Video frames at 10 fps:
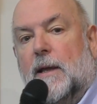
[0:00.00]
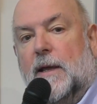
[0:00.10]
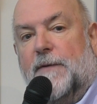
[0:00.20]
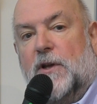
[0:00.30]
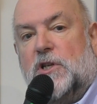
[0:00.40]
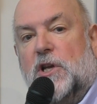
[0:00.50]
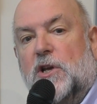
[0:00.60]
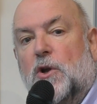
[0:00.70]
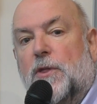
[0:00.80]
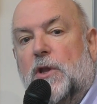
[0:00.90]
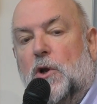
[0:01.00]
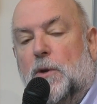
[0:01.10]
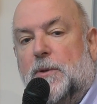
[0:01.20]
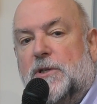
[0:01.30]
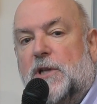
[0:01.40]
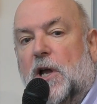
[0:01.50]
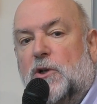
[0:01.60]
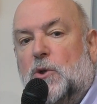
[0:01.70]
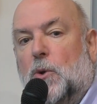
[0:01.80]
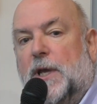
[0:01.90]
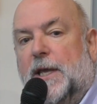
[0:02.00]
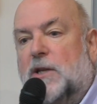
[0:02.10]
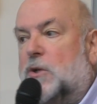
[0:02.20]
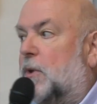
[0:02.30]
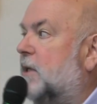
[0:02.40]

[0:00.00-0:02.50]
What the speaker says: If I turn on the loop and start talking into